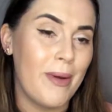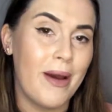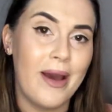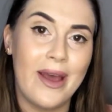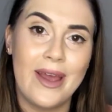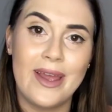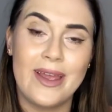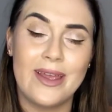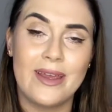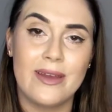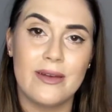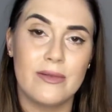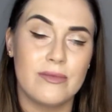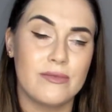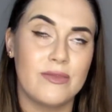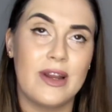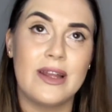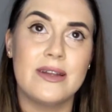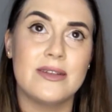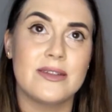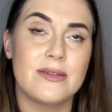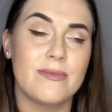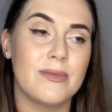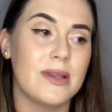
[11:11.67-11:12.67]
I
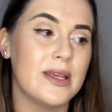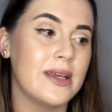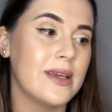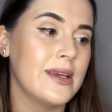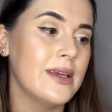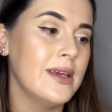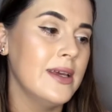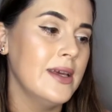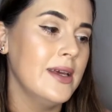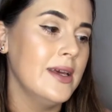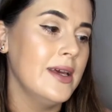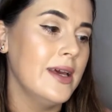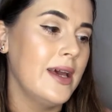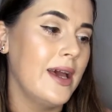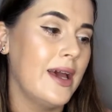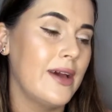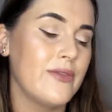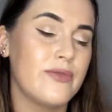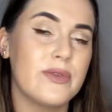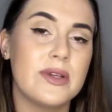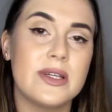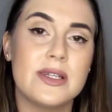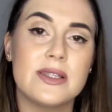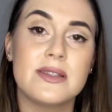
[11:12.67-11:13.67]
randomly
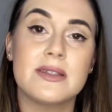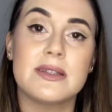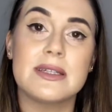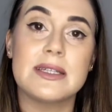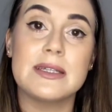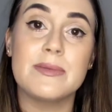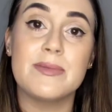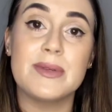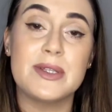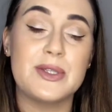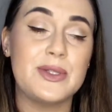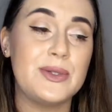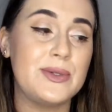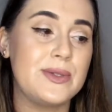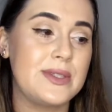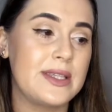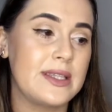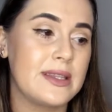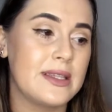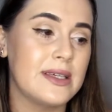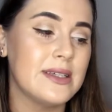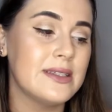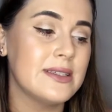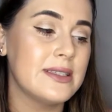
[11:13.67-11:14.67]
have recently been
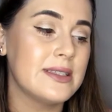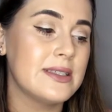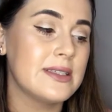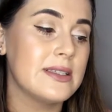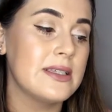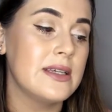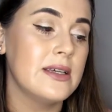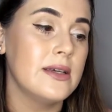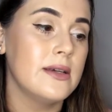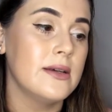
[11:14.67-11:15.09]
using this